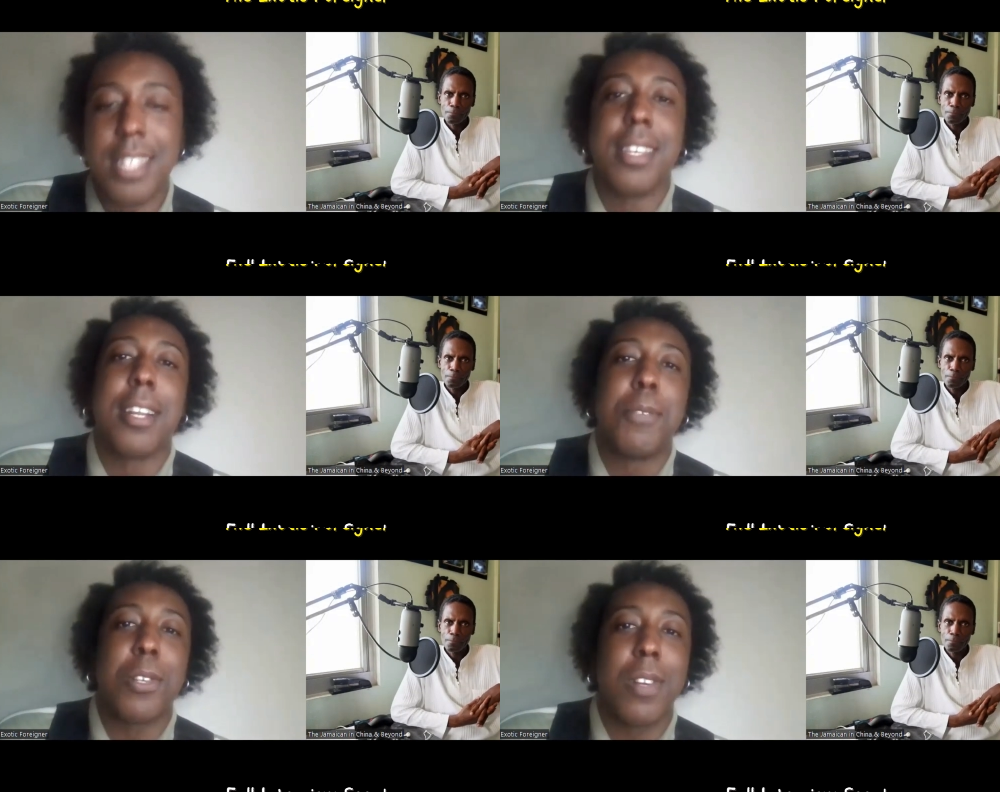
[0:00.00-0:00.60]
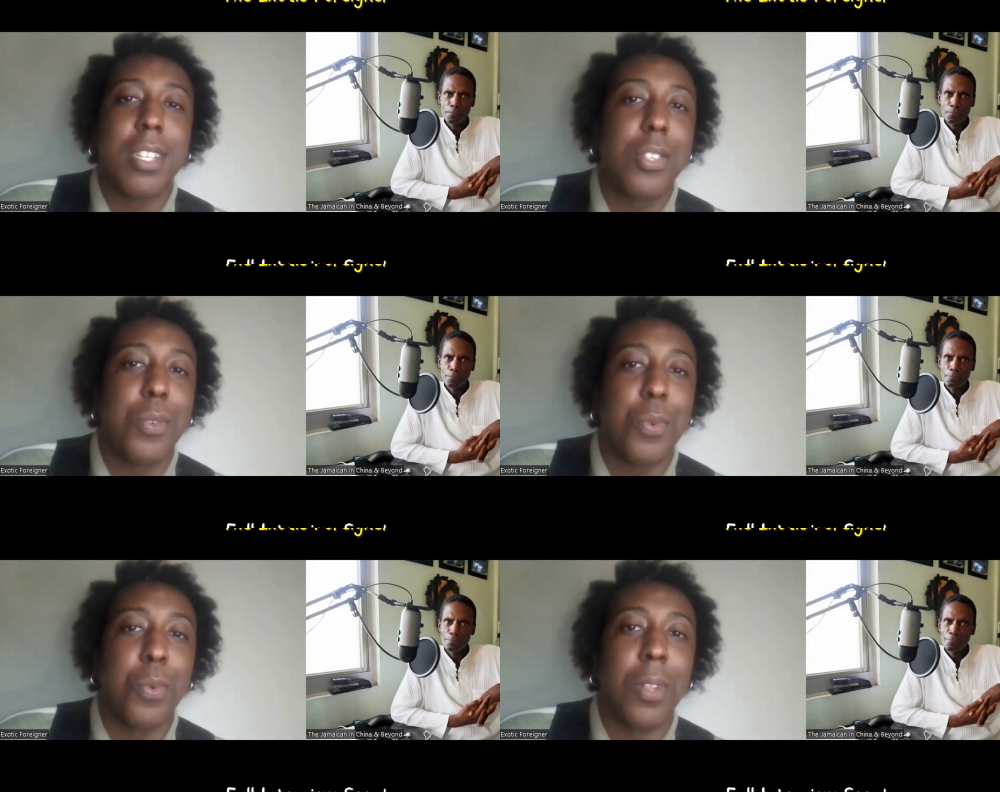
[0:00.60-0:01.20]
Speaker 1: is that I'm trying
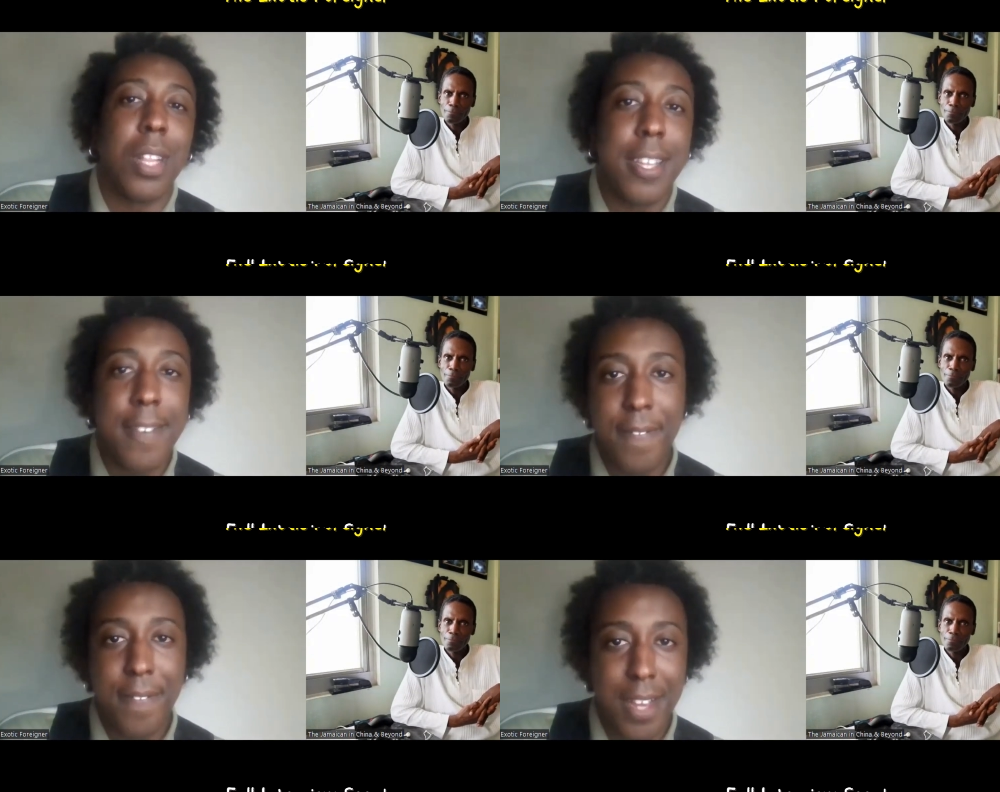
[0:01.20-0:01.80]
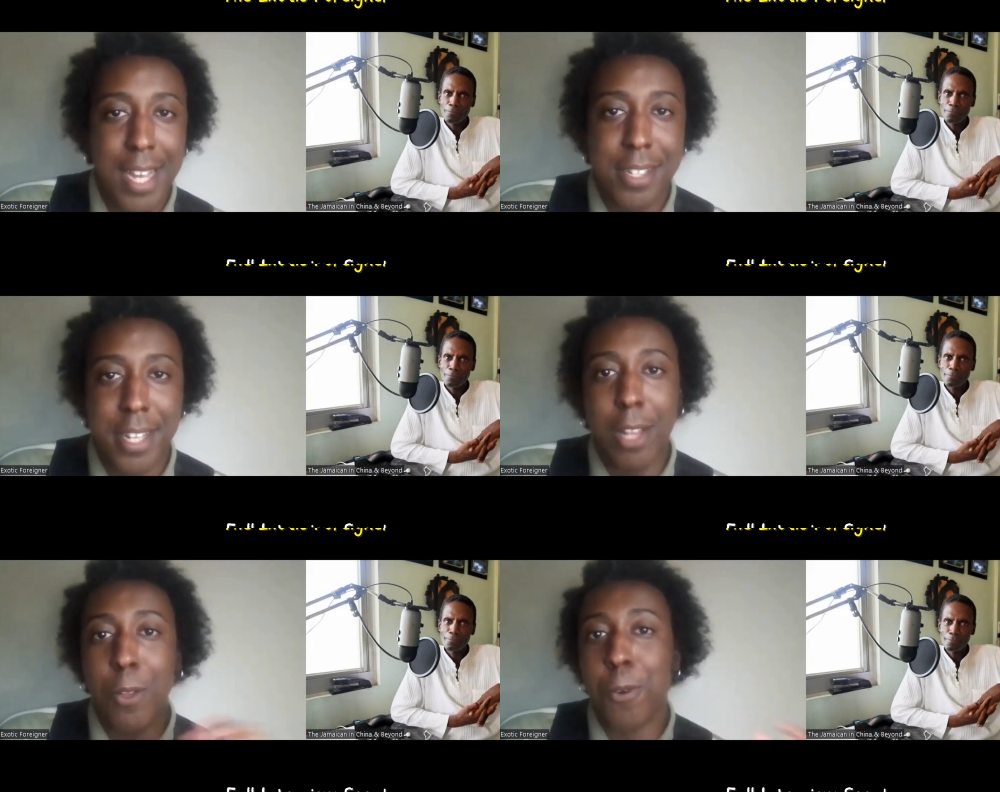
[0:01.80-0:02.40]
to live as
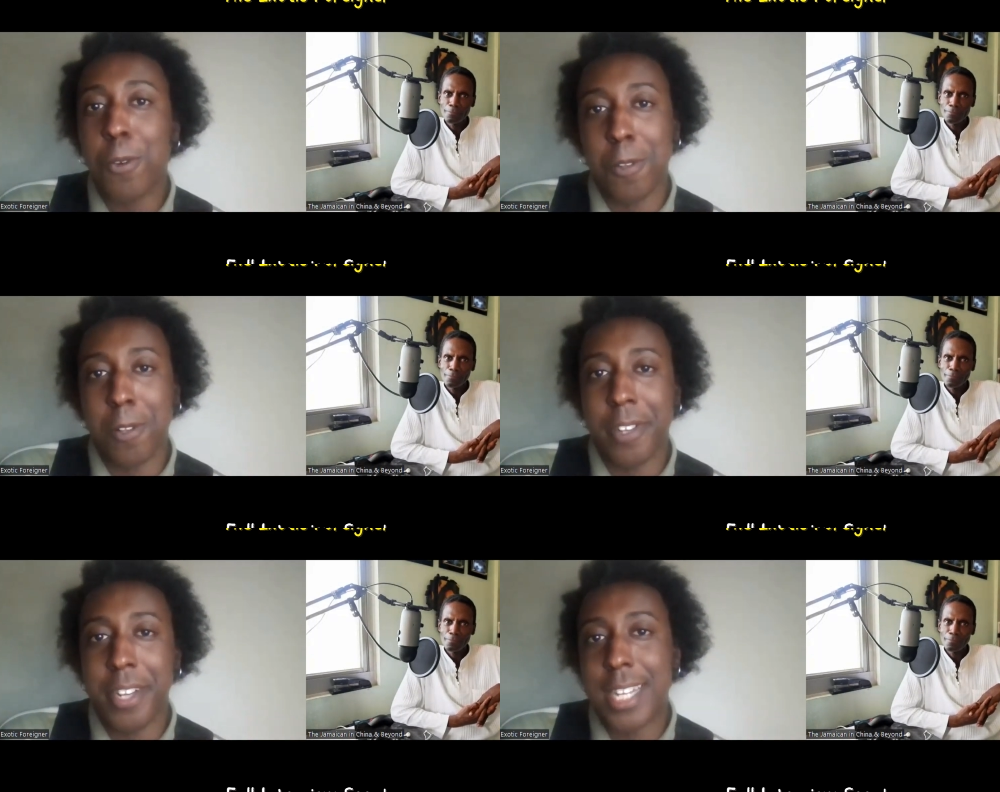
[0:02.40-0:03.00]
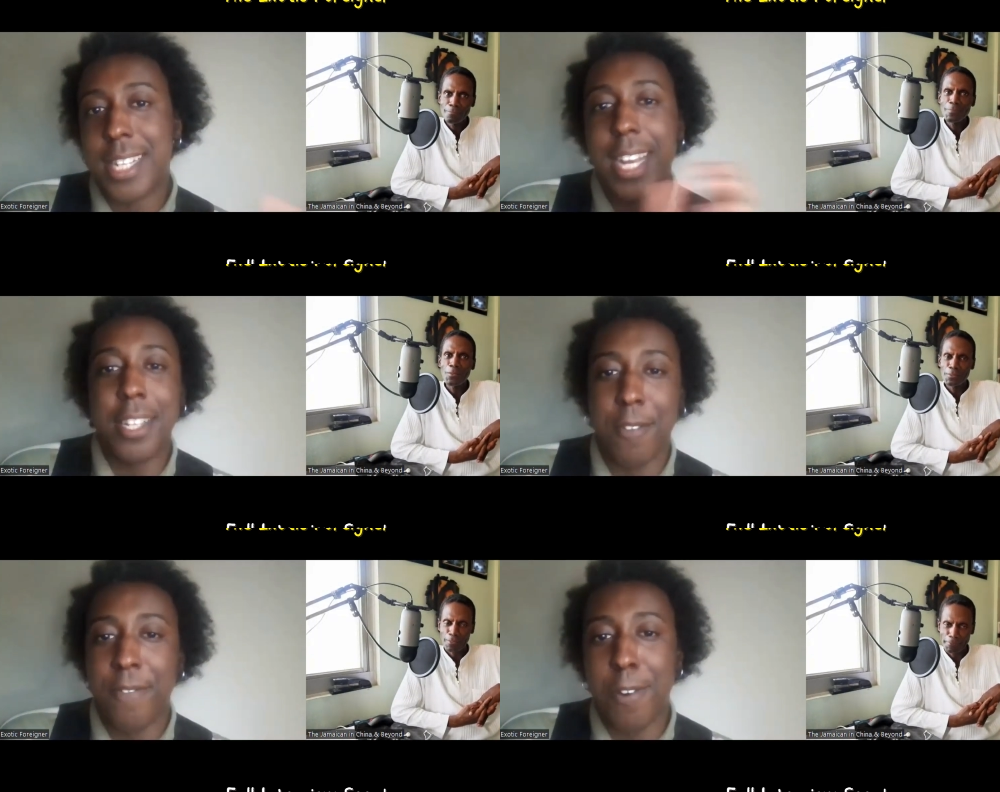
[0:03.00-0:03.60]
a local, not
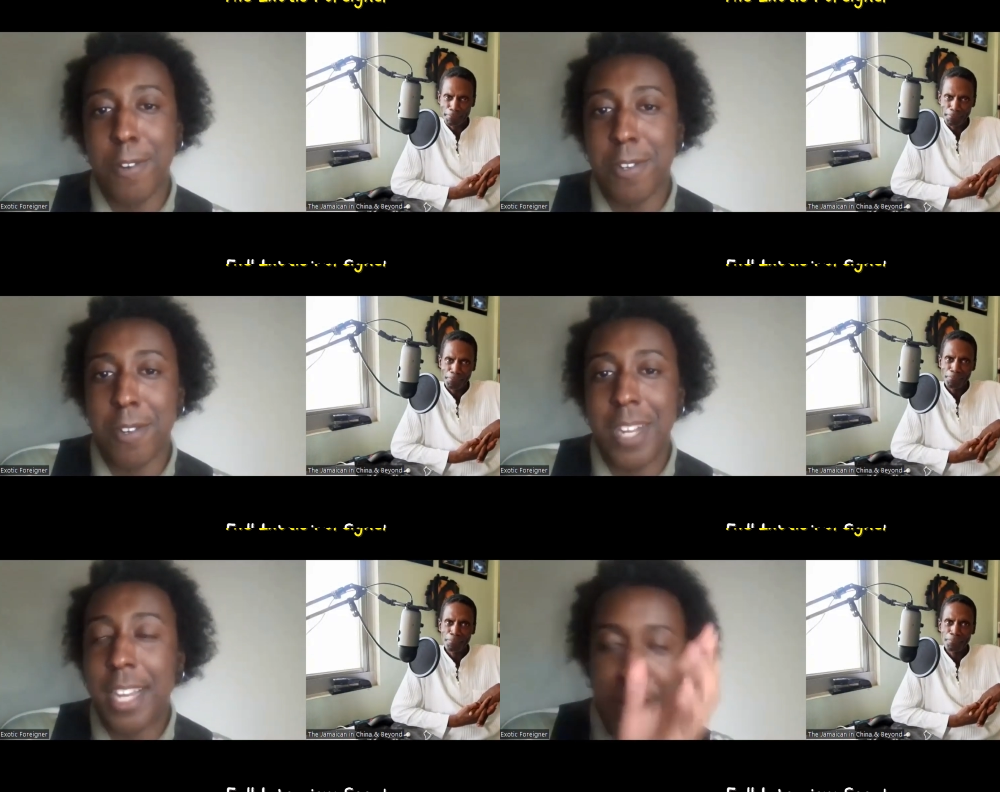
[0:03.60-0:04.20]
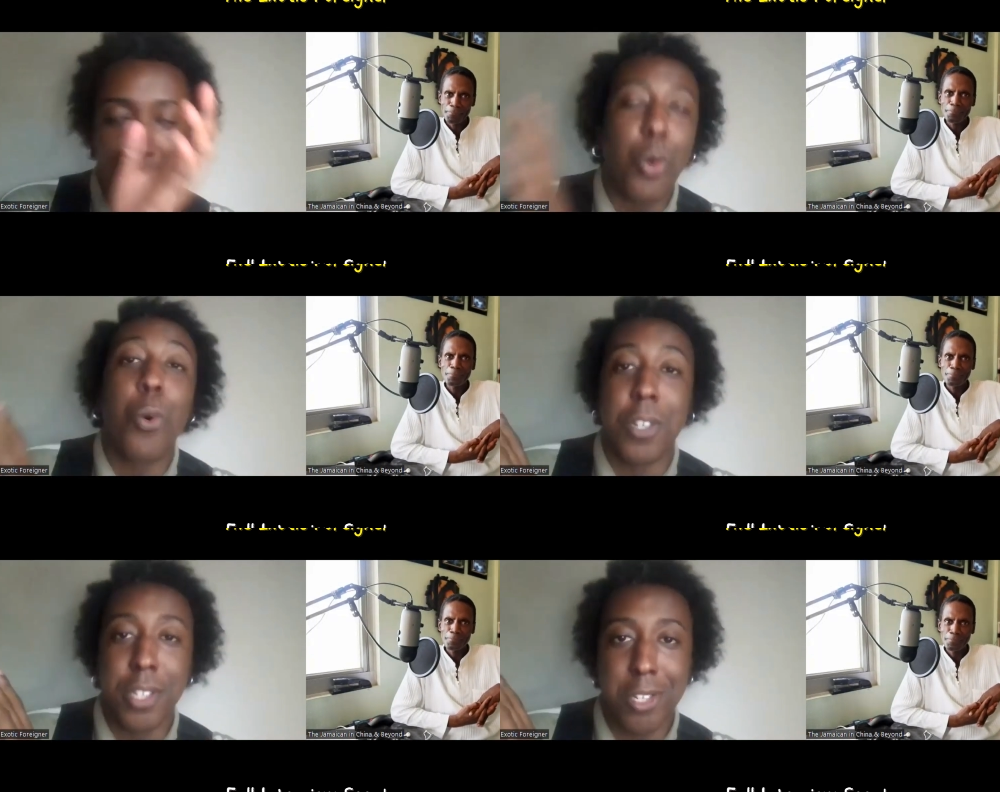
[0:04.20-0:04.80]
as a foreigner, not as a
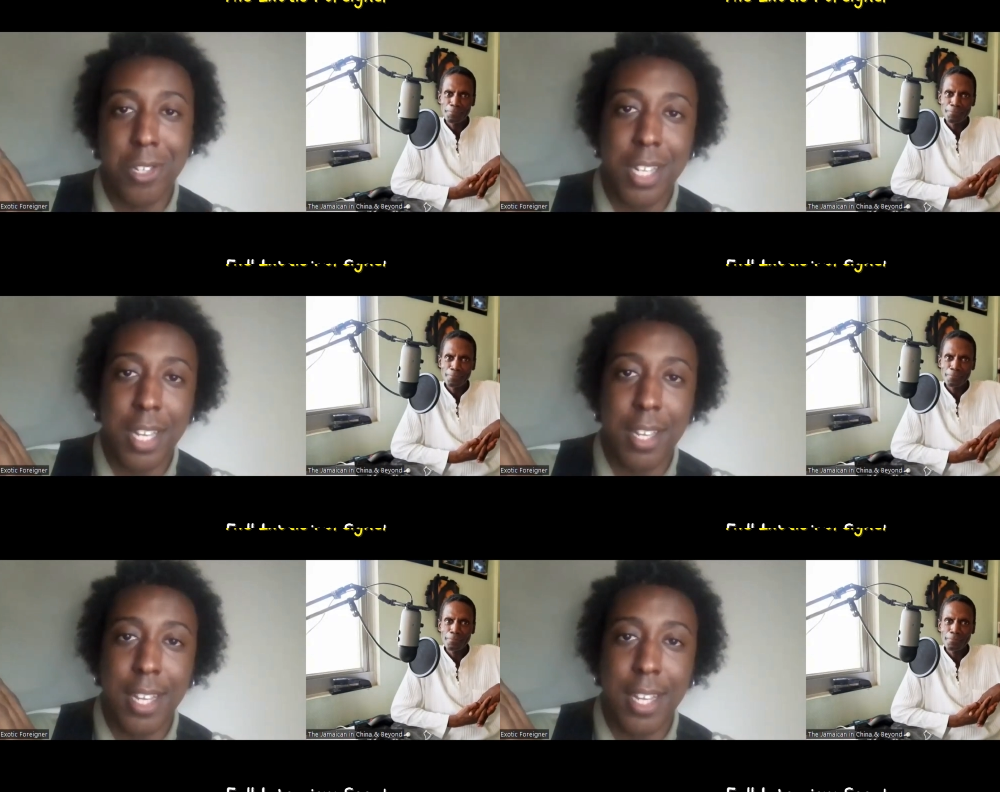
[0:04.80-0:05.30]
tourist, I should say,